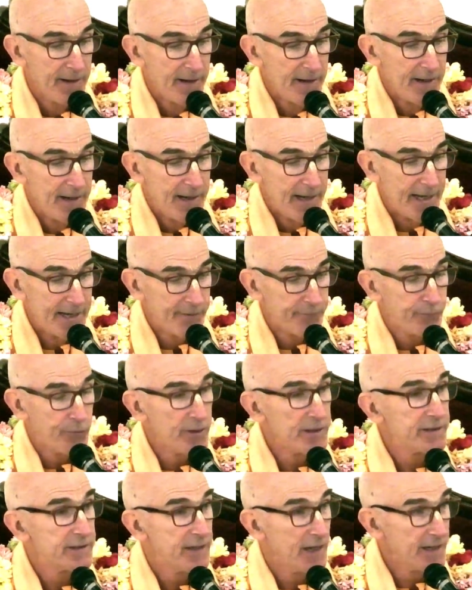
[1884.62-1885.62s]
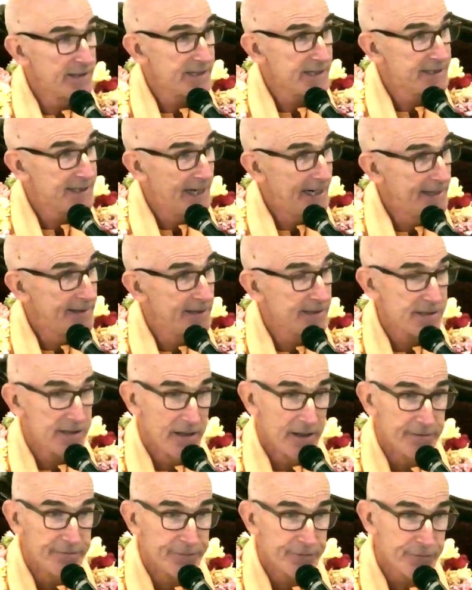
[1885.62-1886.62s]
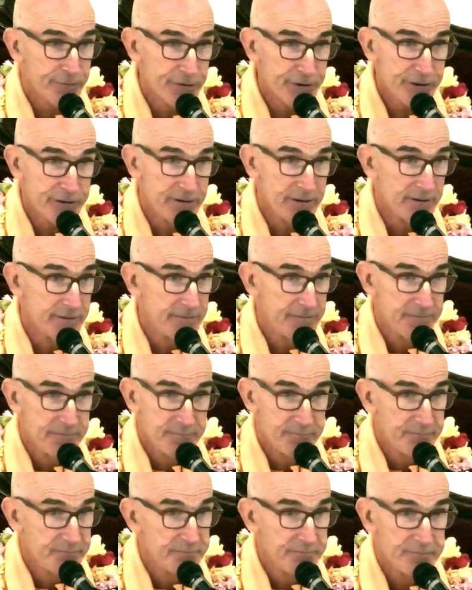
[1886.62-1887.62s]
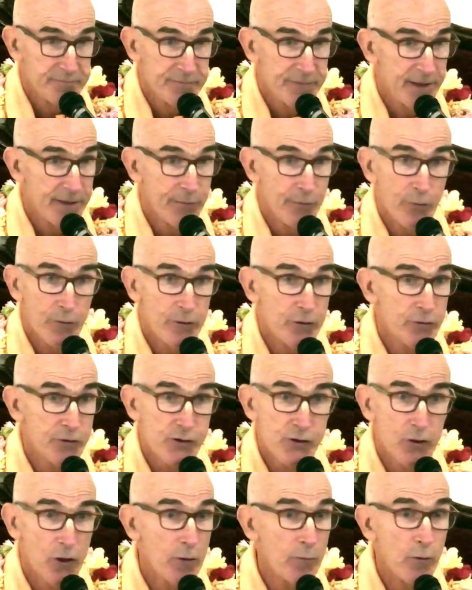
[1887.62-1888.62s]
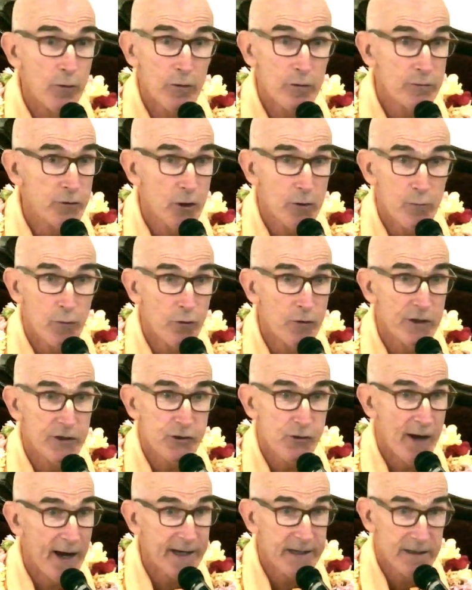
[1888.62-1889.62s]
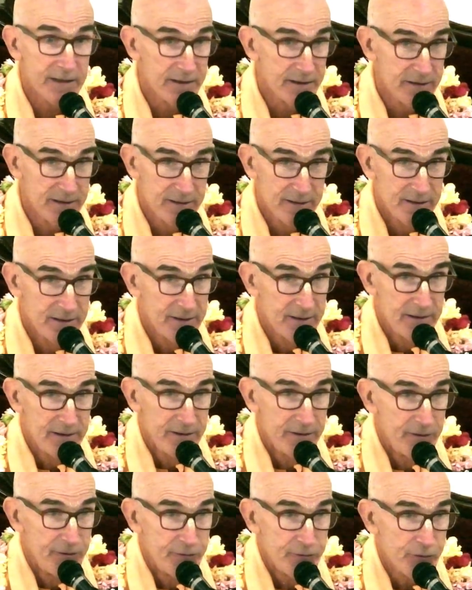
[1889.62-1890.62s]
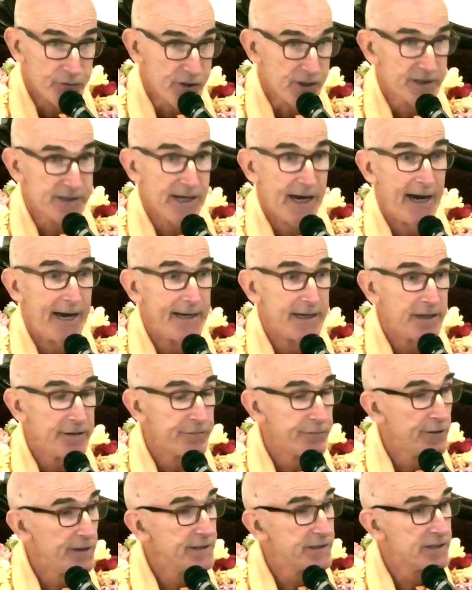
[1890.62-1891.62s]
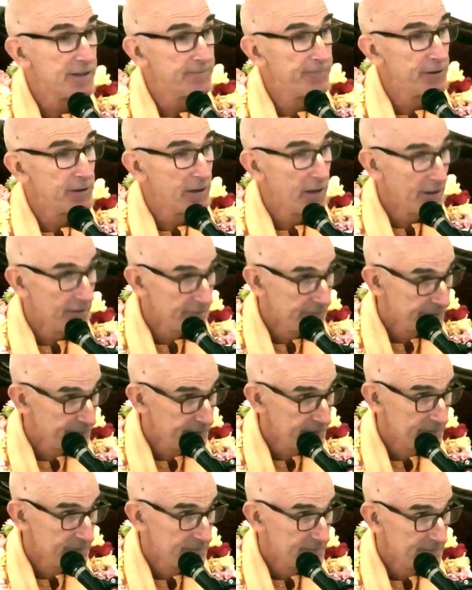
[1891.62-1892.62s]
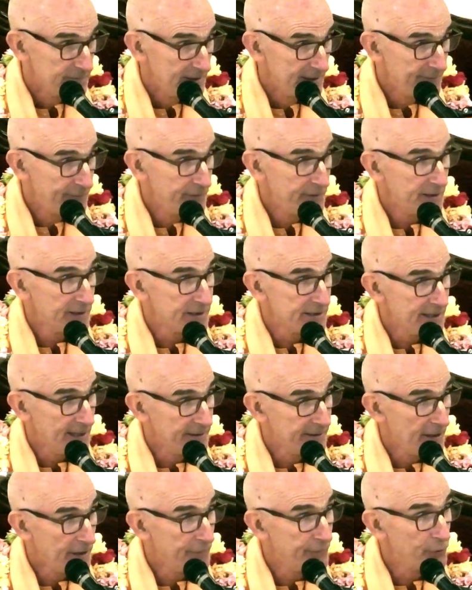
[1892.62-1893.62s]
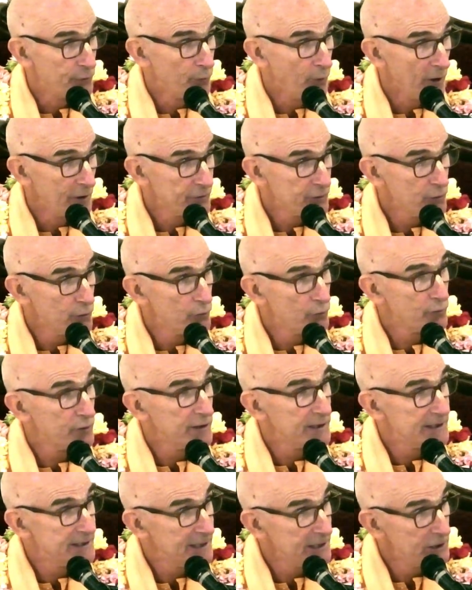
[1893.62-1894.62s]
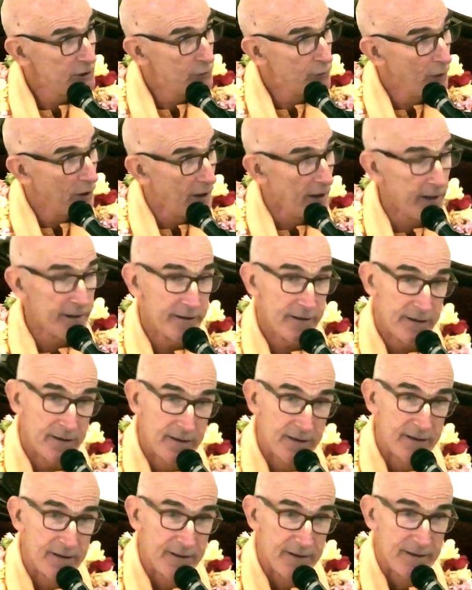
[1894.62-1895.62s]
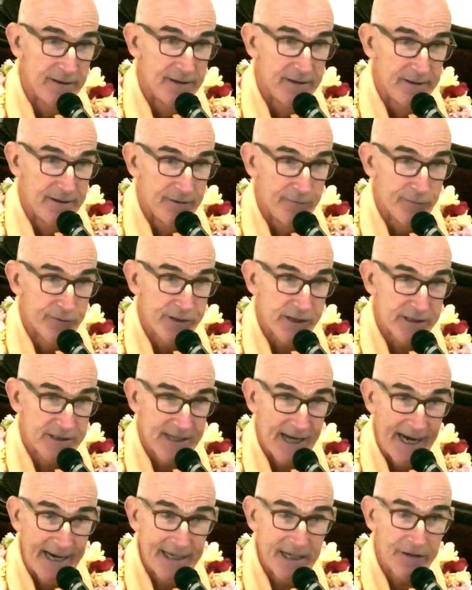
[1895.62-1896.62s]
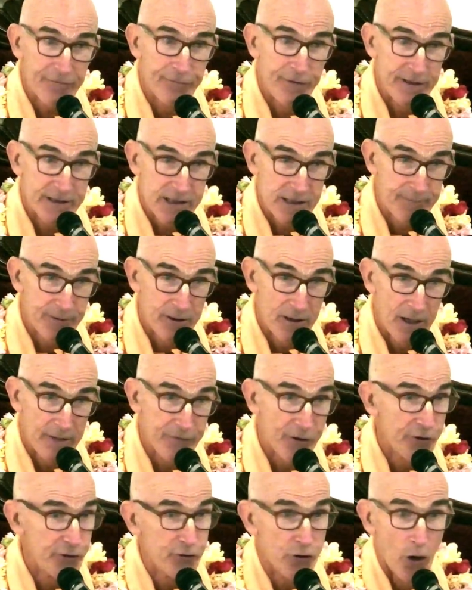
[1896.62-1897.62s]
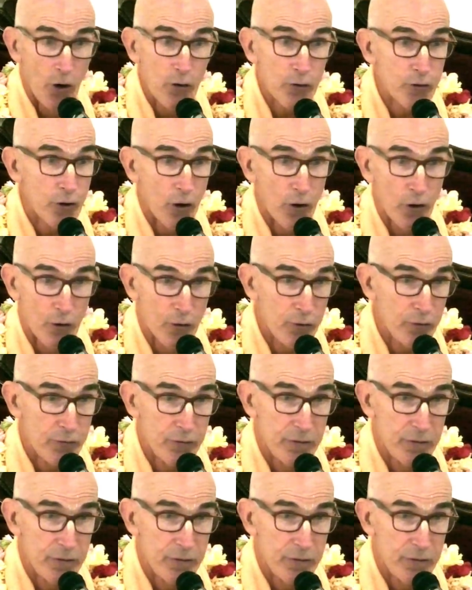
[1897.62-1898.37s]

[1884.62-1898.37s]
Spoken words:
And if one does attain this love for Krishna, then one is no more attracted to society, friendship, and love. Even it's said that if you want to continue on with society, friendship, and love, then don't go.